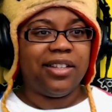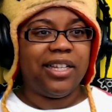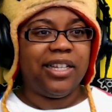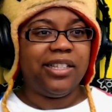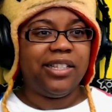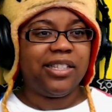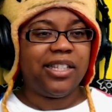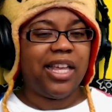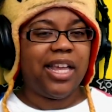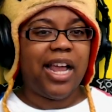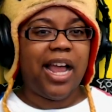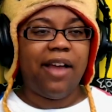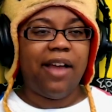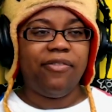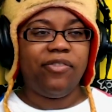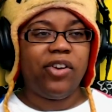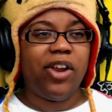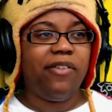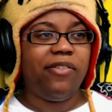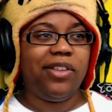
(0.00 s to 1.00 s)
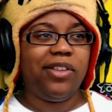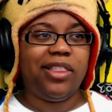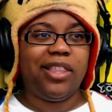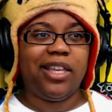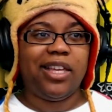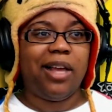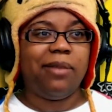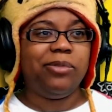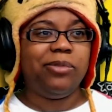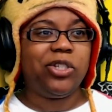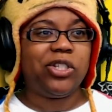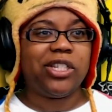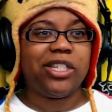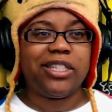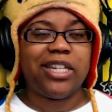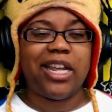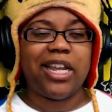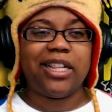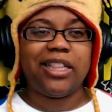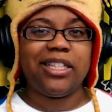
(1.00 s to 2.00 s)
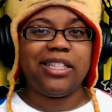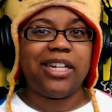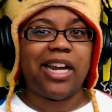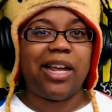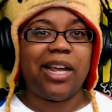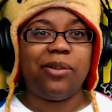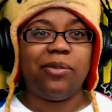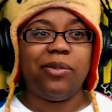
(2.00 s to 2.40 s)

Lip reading: He's like, after everything, I'm just going to take this NyQuil